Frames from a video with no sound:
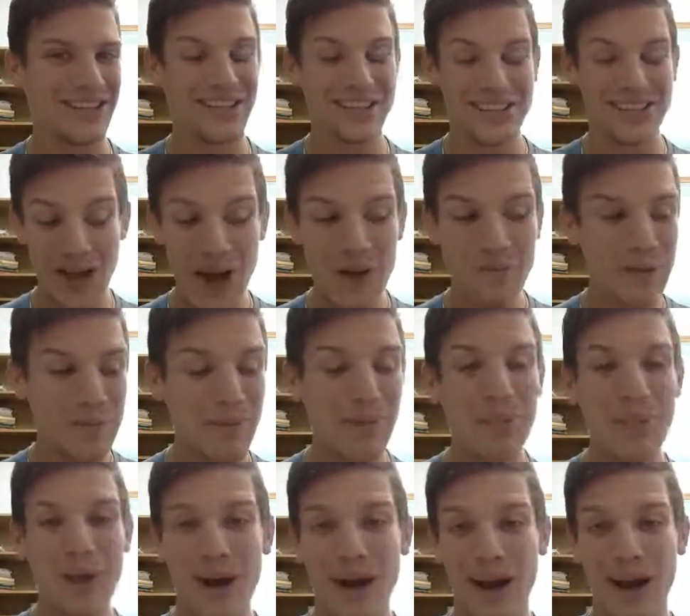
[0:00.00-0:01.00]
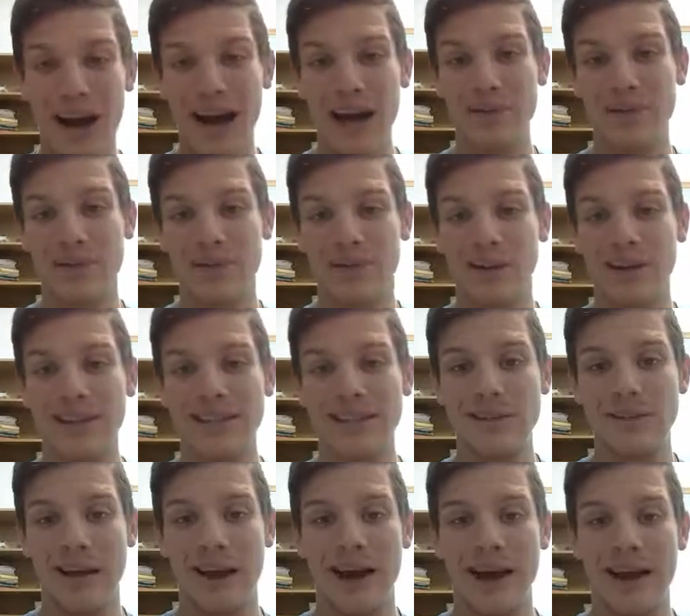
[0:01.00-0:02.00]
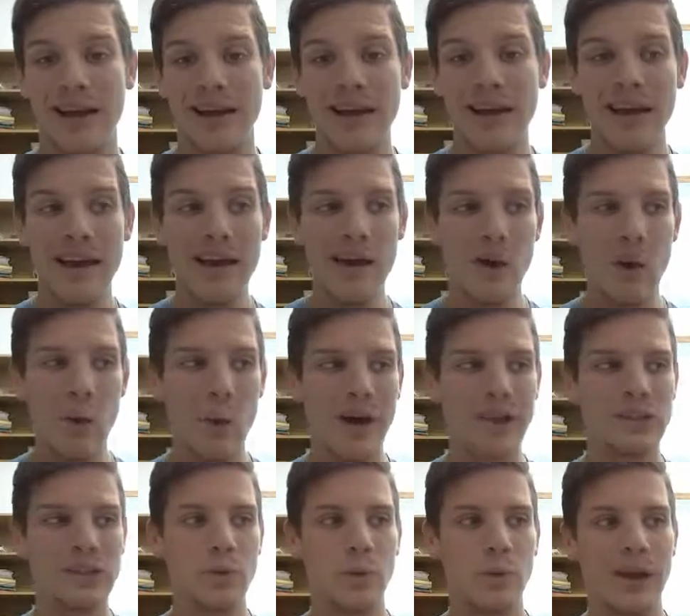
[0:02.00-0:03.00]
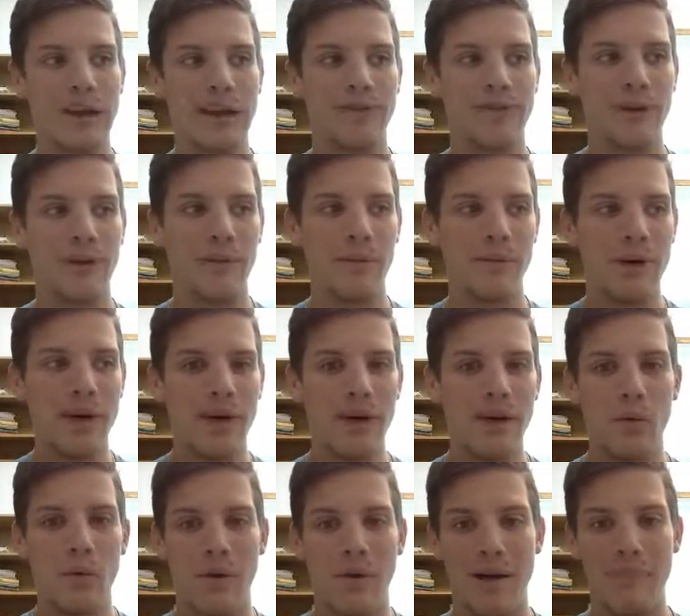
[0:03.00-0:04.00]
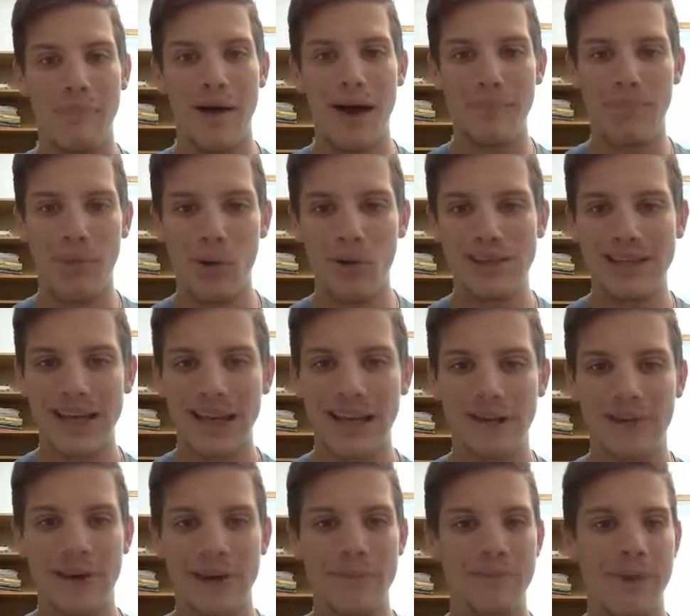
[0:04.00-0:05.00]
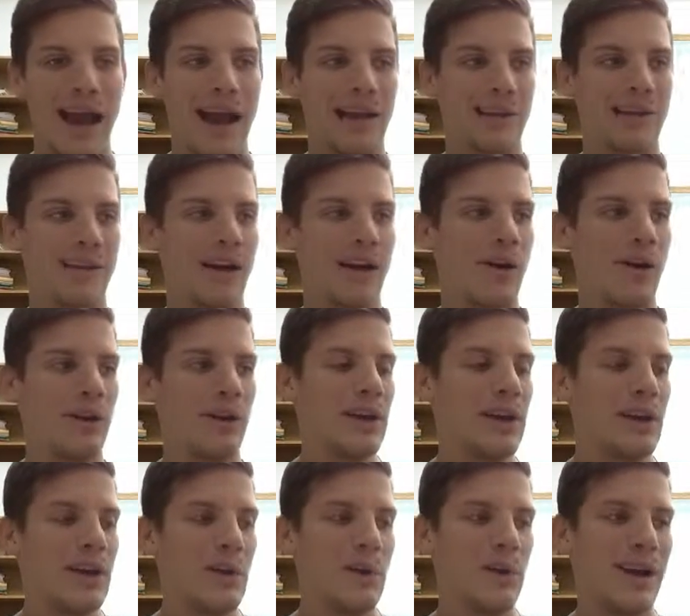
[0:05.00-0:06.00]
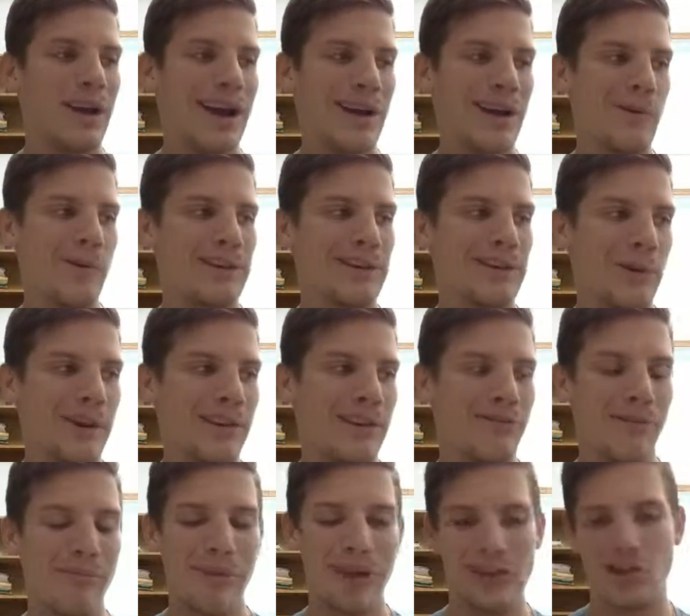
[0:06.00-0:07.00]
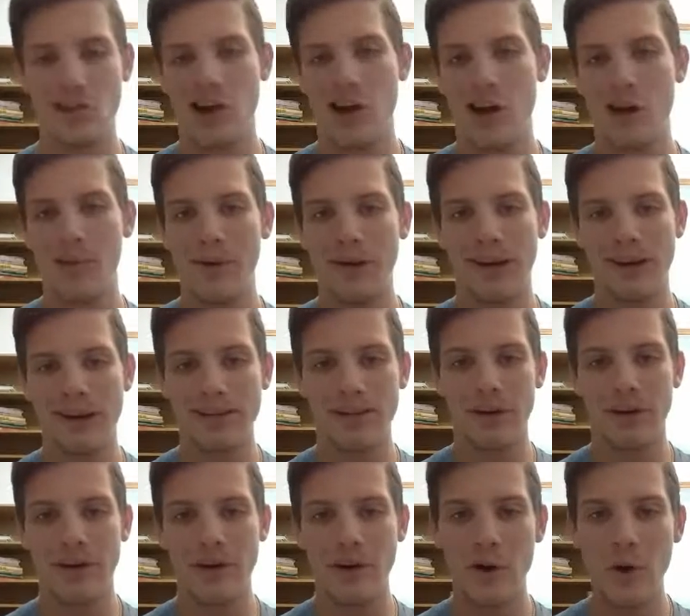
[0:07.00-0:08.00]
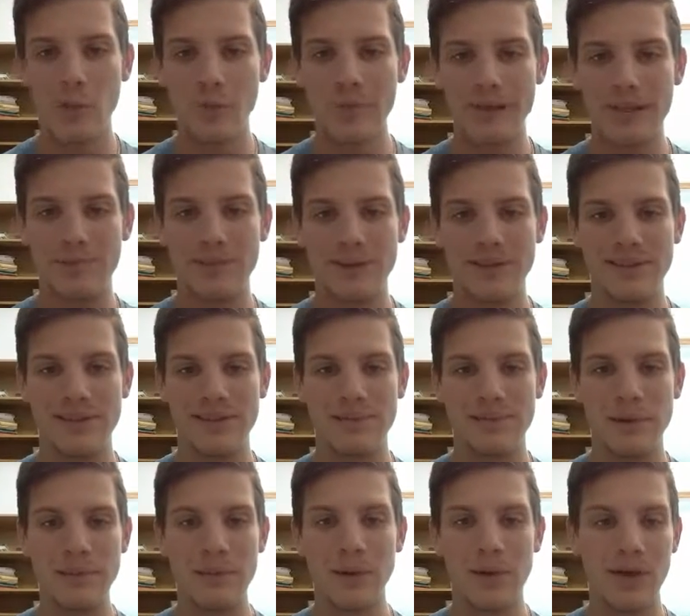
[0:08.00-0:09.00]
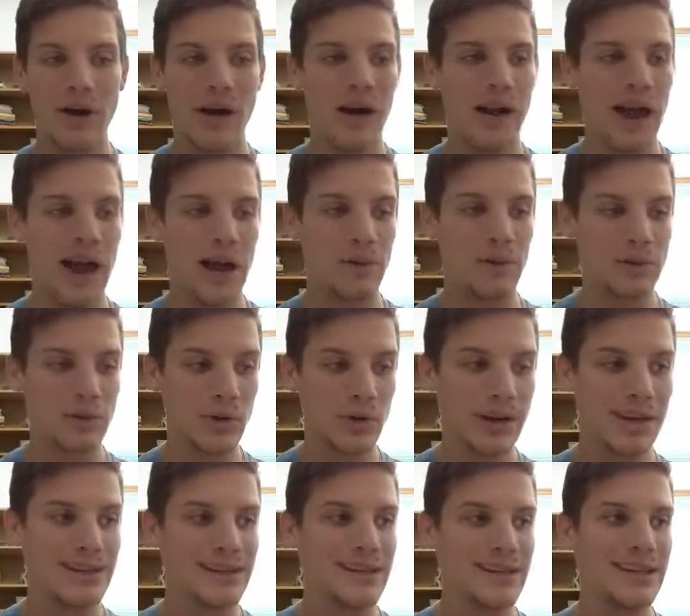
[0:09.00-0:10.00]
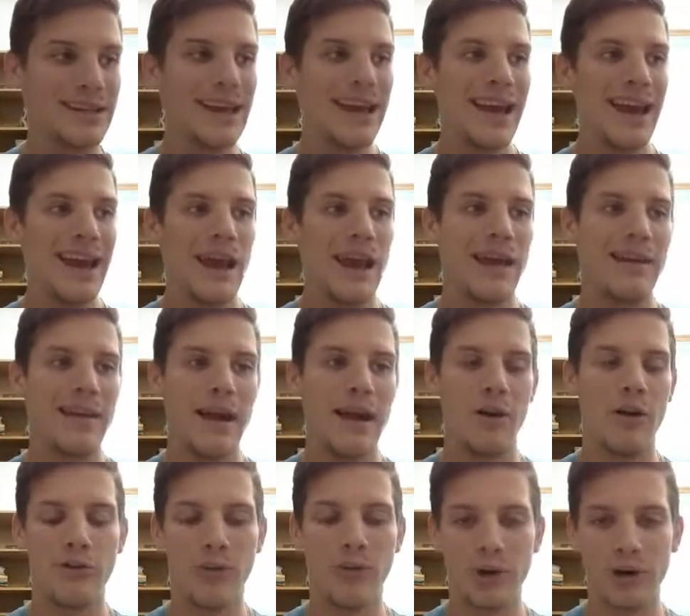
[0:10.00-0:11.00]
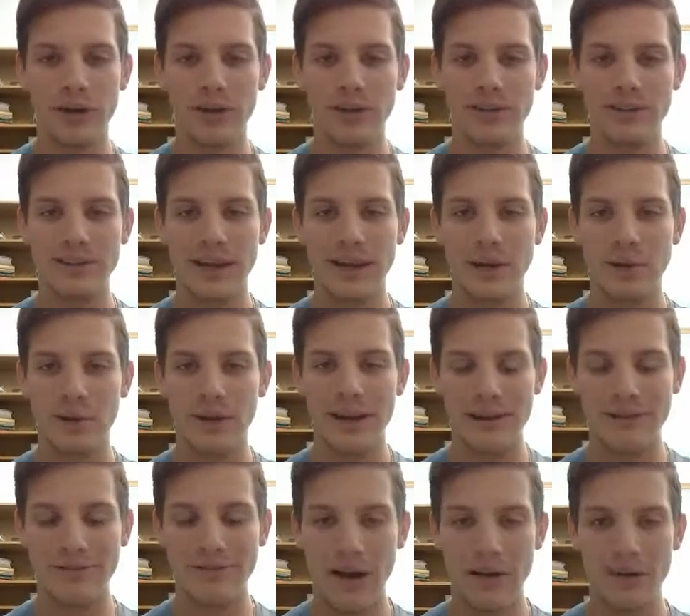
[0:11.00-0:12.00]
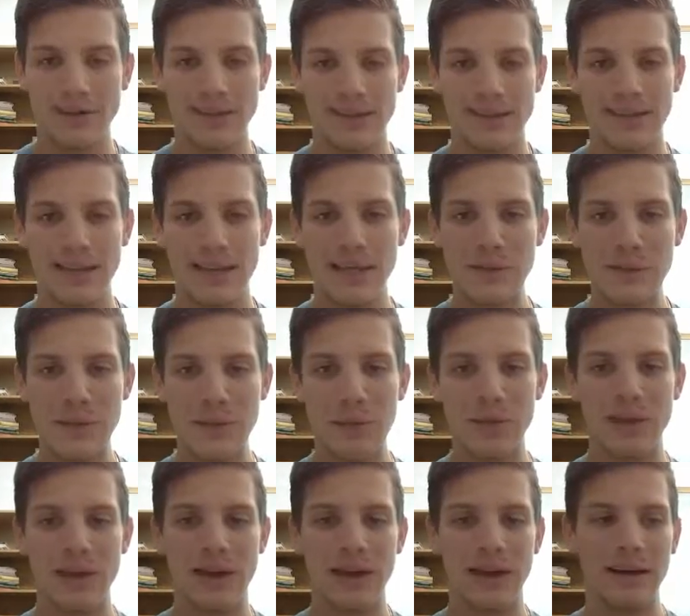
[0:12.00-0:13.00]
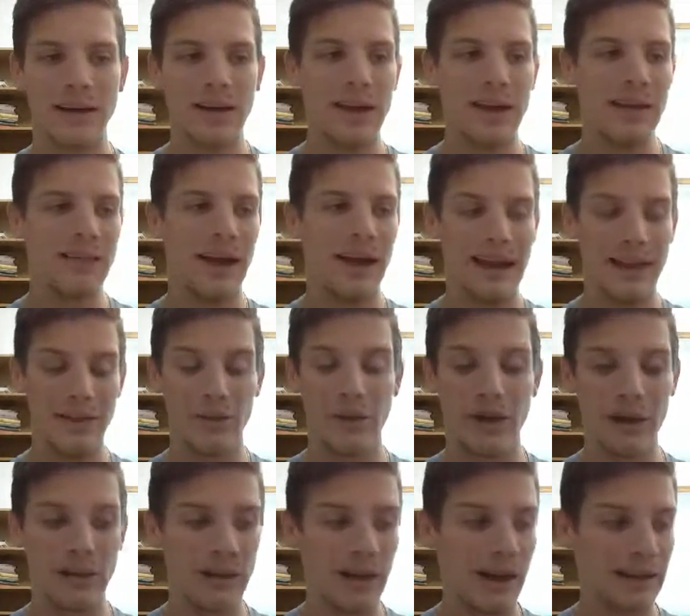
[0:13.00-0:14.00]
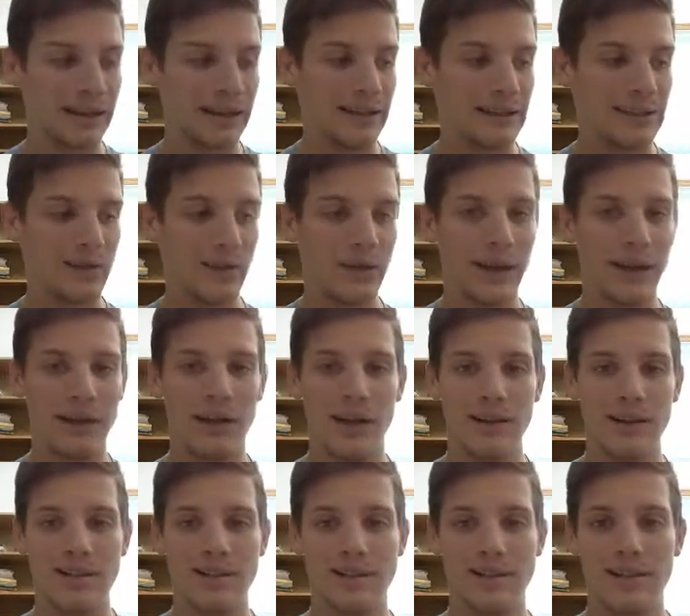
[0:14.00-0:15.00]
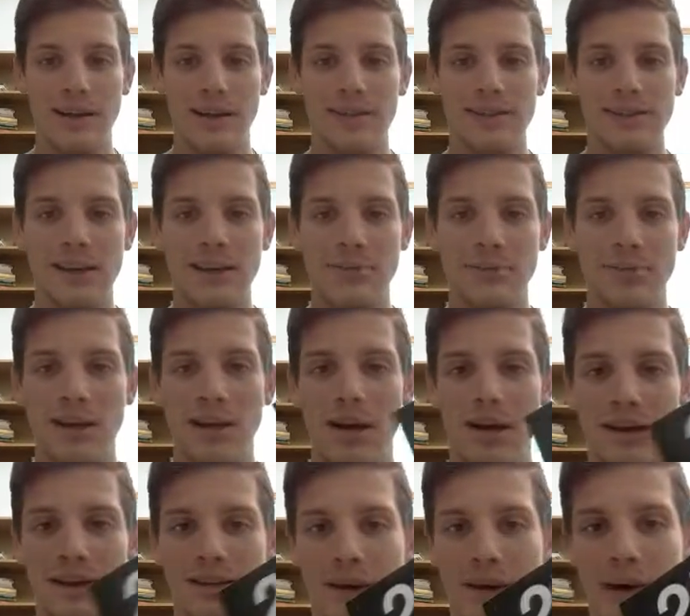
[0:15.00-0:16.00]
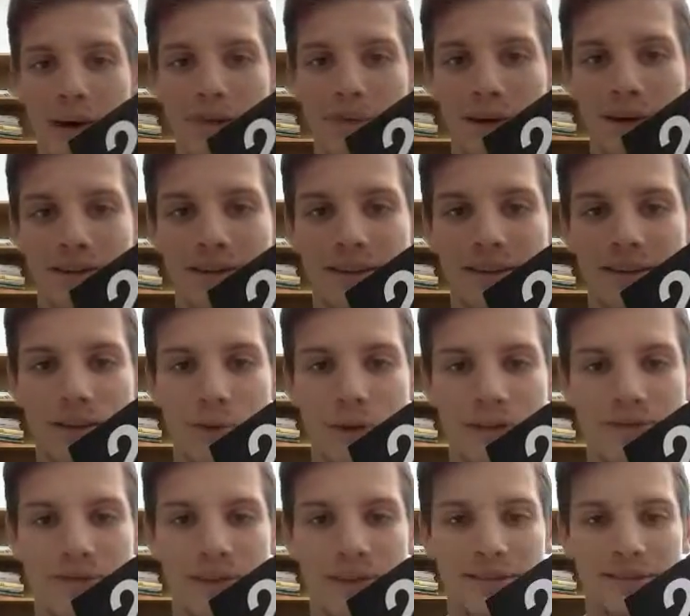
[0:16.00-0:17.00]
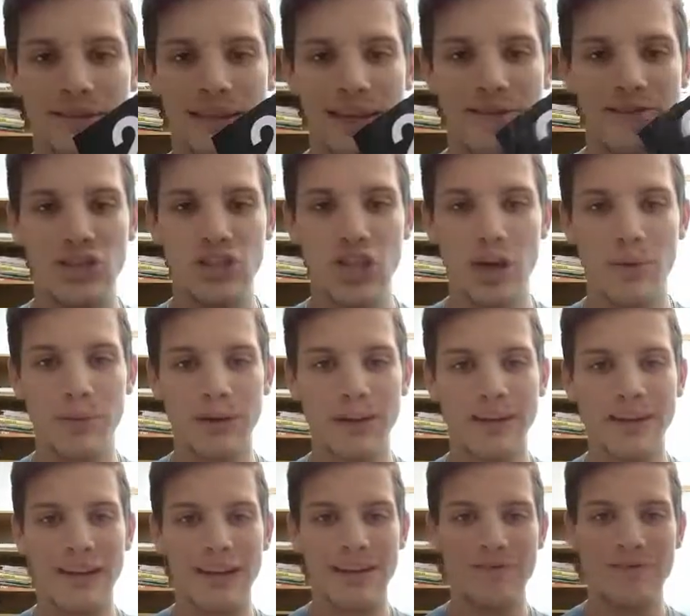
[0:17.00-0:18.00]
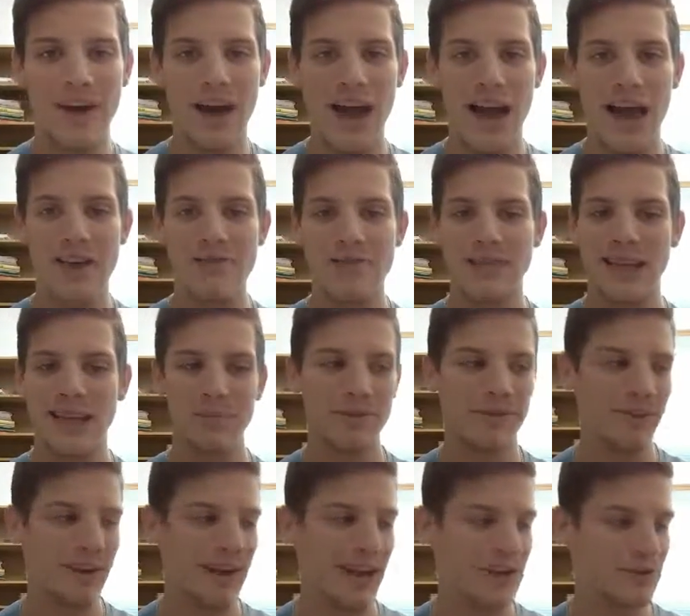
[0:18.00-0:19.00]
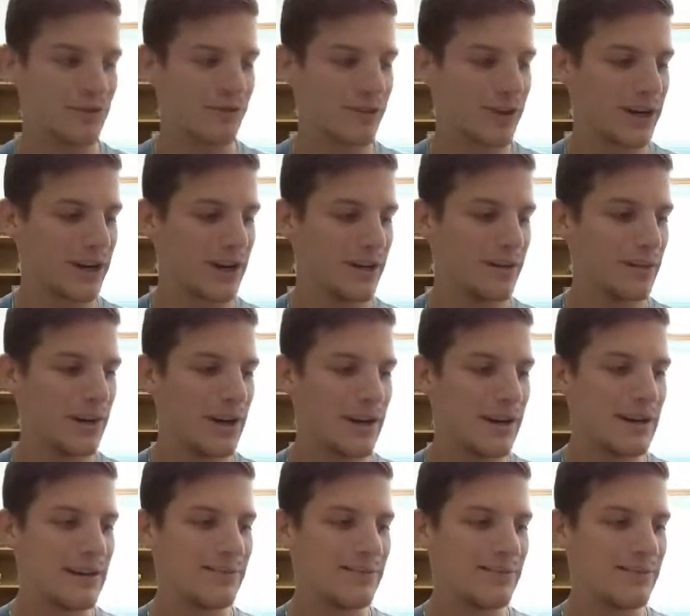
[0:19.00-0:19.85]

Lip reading: Because a lot of people thought I was crazy when I went away from, well, my post-secondary background, when I went away from my job and I started a home-based business. People thought I was crazy. And now, 4 years later, when I found success, people think that I either got lucky. So again, lots of stuff, self-plug, documented in 25 to Life, Jailbreaking 9 to 5, Escape to Financial Freedom.